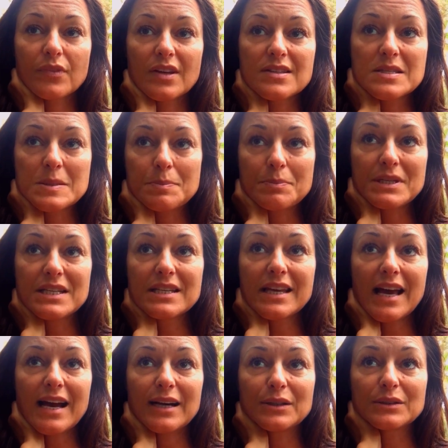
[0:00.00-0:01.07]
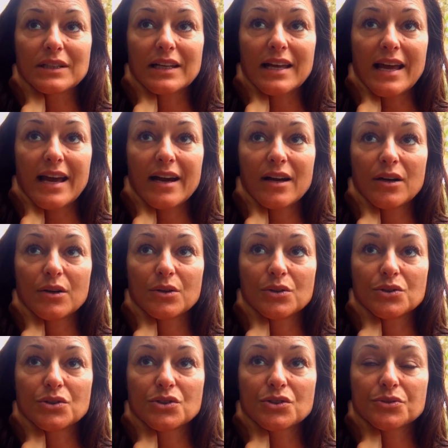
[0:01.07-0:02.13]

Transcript: speak out loud,